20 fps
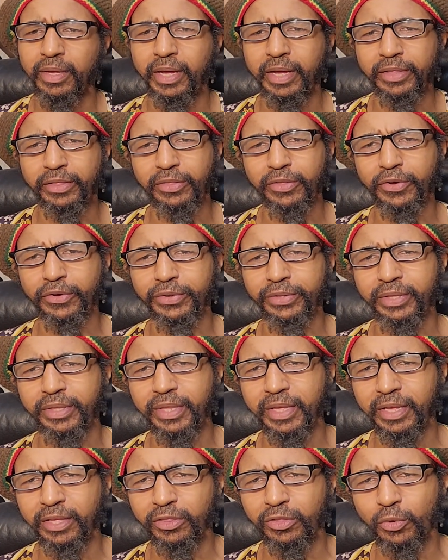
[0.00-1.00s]
Certain
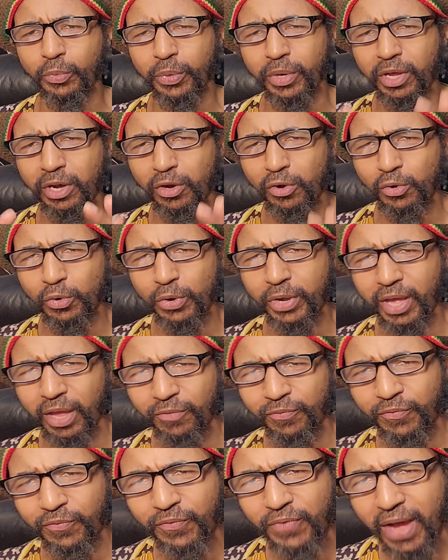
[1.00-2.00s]
things. So we're going to look at
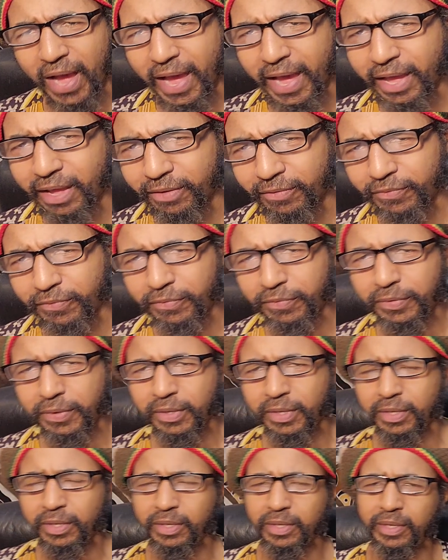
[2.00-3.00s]
5
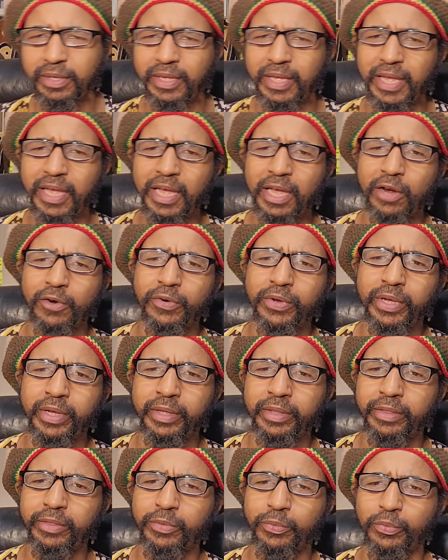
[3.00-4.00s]

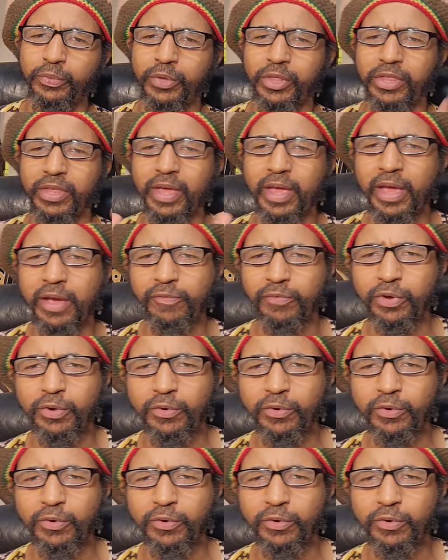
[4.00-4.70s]
areas which every